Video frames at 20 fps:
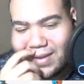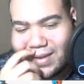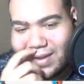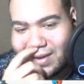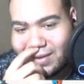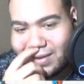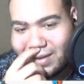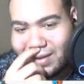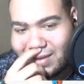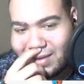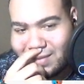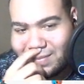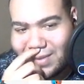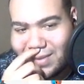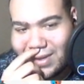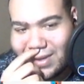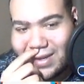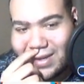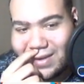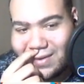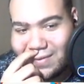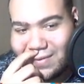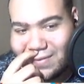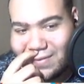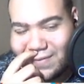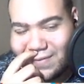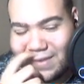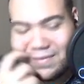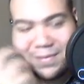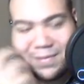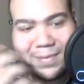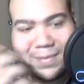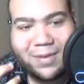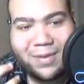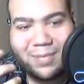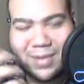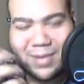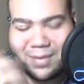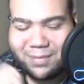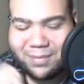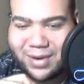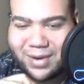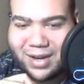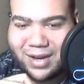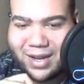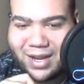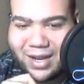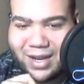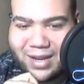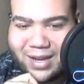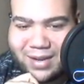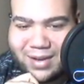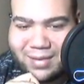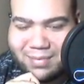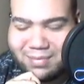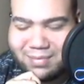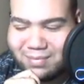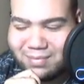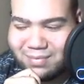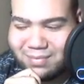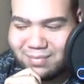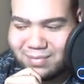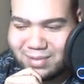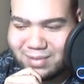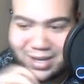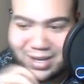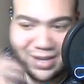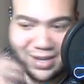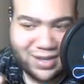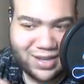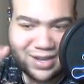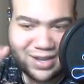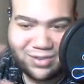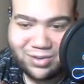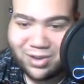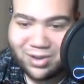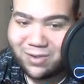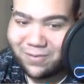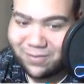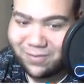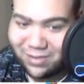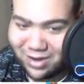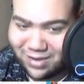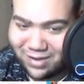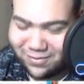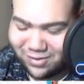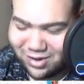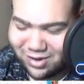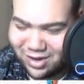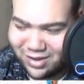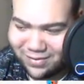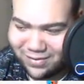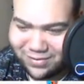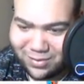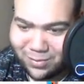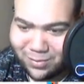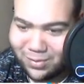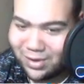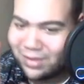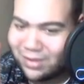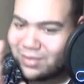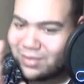it'll end up picking your favorite Pokemon. But I am. It, it'll go forever if you want it